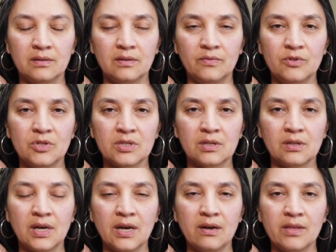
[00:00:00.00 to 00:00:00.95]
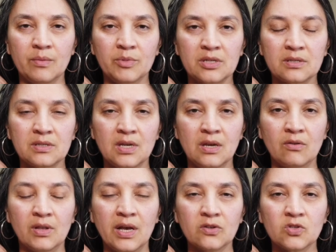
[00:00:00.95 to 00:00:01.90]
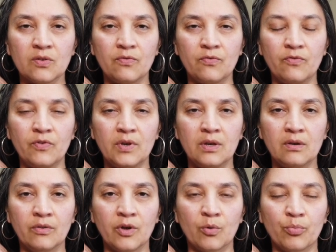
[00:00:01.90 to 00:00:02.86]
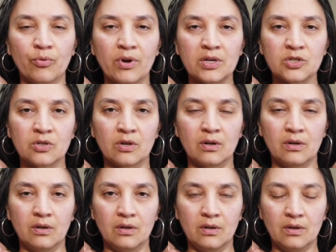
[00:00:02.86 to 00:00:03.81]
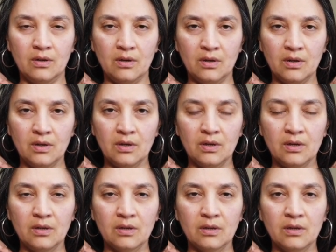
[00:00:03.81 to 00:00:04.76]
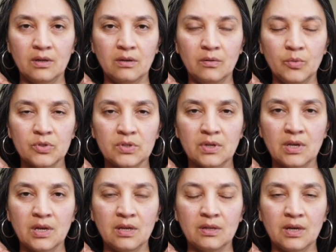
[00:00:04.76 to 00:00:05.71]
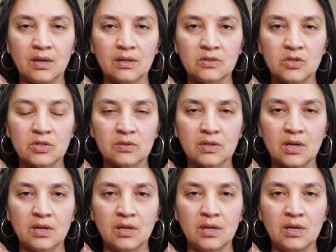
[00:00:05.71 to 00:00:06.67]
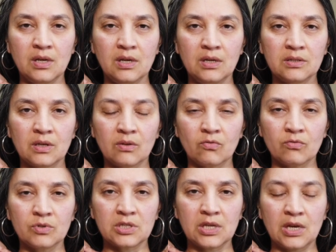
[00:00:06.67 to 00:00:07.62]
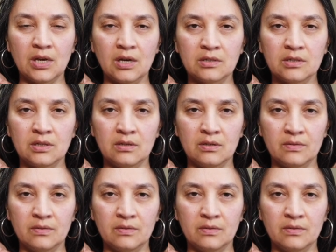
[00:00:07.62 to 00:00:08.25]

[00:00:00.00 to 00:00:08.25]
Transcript: And if you just allow them to sink, you'll actually feel their pressure. Almost again, like it's just kind of easing through sand.